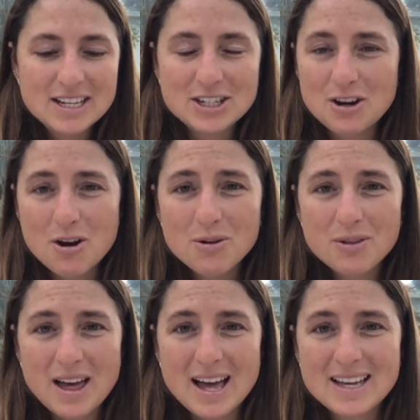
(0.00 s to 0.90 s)
to know
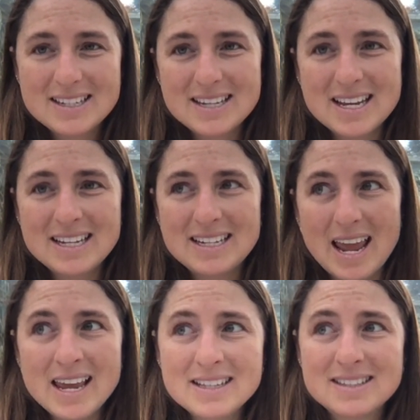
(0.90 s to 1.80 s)
that it
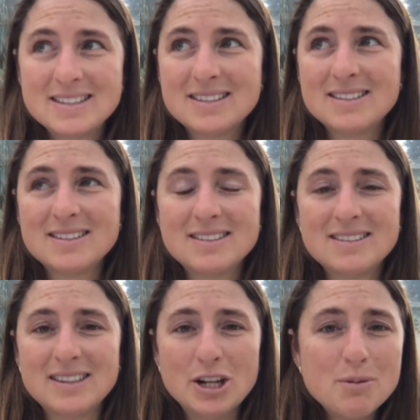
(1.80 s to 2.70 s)
takes
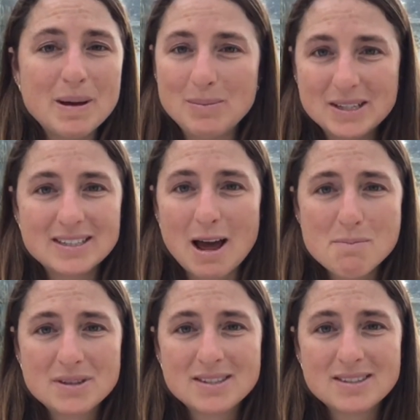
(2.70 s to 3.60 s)
little baby
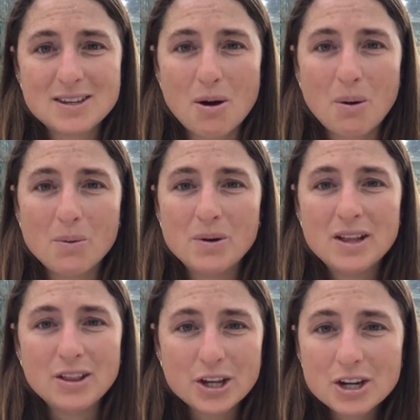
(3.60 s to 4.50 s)
steps. So
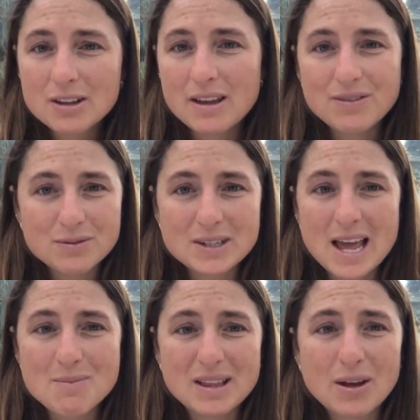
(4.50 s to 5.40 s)
look at your life every
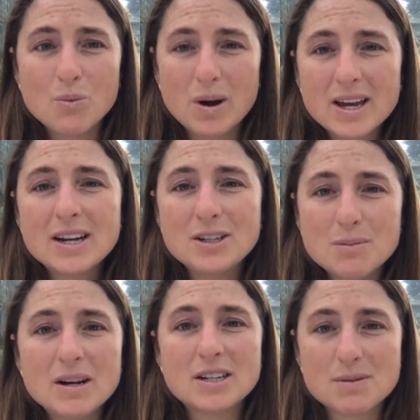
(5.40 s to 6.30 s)
day and be like, what can I do
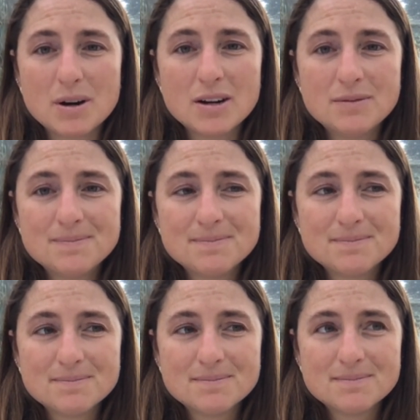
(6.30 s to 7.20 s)
better tomorrow?
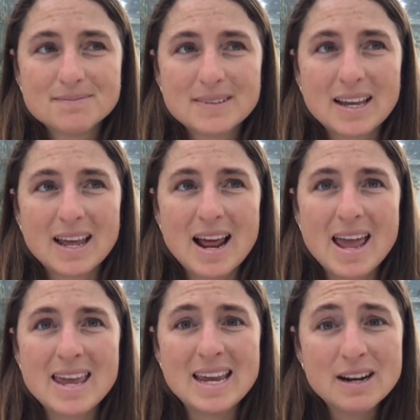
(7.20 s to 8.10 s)
Can
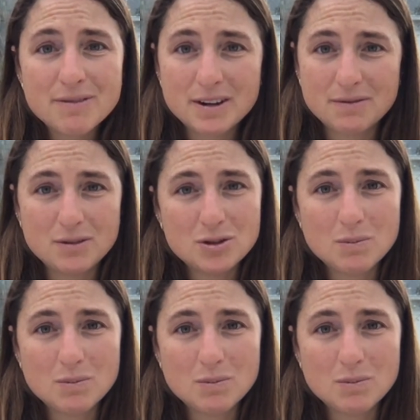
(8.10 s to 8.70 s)
I eat a fear food